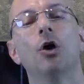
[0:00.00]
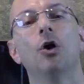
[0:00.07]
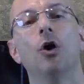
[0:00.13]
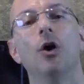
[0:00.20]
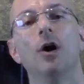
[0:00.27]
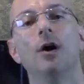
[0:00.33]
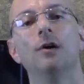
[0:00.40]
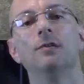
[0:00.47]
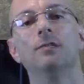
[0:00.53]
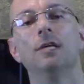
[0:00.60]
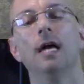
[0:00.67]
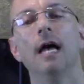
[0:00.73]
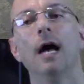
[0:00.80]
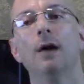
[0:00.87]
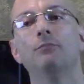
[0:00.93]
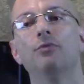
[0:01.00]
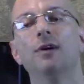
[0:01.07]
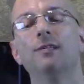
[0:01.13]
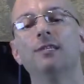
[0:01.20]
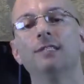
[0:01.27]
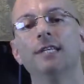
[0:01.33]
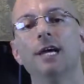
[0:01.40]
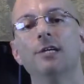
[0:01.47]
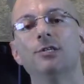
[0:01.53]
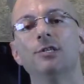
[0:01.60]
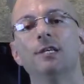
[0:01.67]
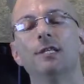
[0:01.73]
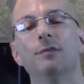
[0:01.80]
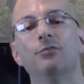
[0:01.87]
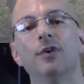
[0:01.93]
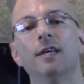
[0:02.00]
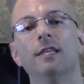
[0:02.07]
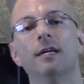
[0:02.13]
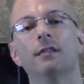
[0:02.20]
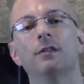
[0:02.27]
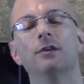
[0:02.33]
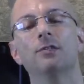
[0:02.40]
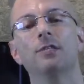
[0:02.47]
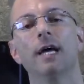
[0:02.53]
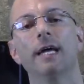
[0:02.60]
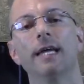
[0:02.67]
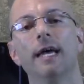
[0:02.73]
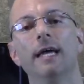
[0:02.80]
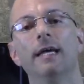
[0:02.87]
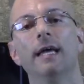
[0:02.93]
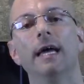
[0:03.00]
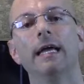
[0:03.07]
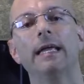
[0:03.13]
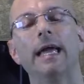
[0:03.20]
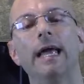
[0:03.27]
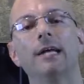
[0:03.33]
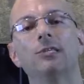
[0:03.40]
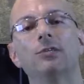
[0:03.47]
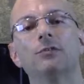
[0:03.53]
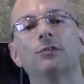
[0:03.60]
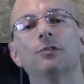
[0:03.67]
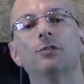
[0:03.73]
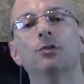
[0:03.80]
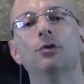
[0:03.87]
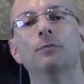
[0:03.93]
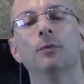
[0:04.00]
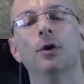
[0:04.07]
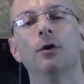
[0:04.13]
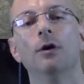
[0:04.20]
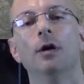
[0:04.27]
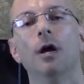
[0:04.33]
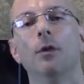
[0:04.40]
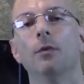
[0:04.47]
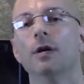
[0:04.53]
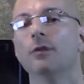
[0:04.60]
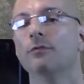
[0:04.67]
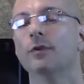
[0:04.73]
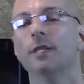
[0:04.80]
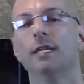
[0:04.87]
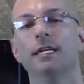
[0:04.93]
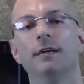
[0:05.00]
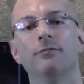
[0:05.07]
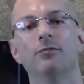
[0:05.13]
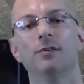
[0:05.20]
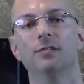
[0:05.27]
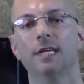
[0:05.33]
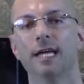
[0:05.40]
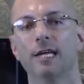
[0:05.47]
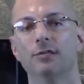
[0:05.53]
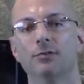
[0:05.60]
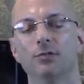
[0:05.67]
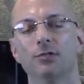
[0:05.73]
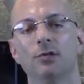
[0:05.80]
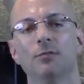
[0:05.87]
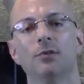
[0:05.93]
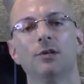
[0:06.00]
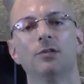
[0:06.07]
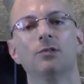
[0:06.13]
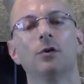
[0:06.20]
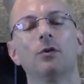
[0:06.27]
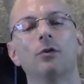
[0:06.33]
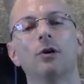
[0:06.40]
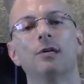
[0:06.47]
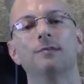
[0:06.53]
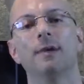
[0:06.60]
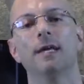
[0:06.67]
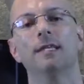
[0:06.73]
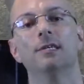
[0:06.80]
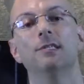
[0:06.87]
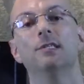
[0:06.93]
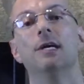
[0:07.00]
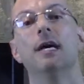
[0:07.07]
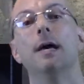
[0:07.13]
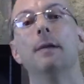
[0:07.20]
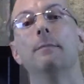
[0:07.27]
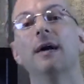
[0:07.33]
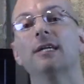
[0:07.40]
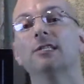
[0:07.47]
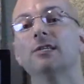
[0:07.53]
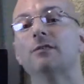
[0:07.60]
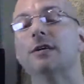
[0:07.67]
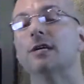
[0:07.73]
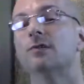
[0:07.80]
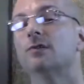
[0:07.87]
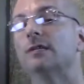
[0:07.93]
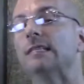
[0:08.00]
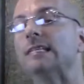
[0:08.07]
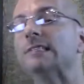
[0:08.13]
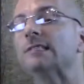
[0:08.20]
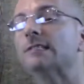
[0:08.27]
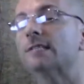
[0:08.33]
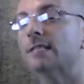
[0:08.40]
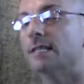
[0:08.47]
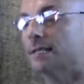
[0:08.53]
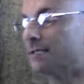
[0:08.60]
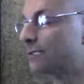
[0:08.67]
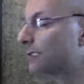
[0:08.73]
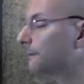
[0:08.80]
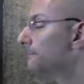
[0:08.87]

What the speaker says: cause a presentation in the brain that looks like a cancerous tumor when it really never is a cancerous tumor, and it's all caused by this bacteria. So listen to this.